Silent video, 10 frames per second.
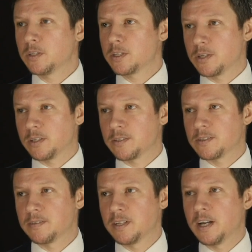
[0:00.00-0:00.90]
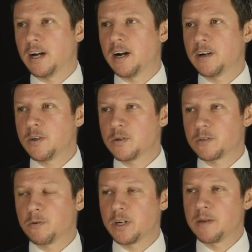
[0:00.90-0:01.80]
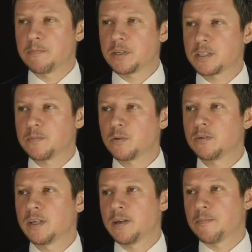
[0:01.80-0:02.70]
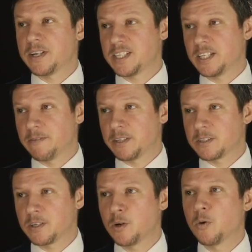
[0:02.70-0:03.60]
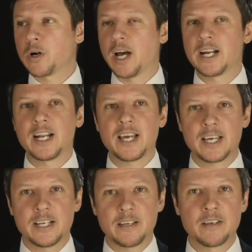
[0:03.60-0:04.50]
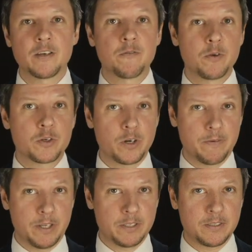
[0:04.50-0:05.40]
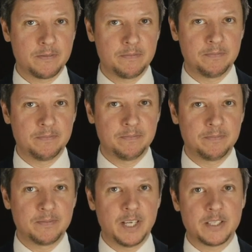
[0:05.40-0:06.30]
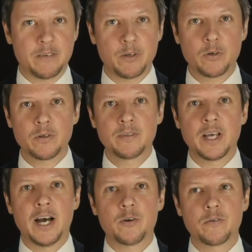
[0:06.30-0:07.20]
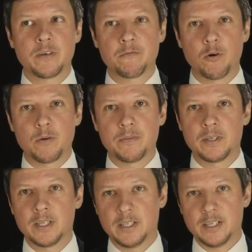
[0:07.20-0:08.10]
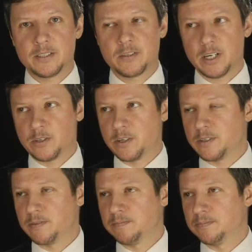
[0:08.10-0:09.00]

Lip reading: conditionals are used for impossible present events or unlikely future events. Let's have a look. How do we form these structures?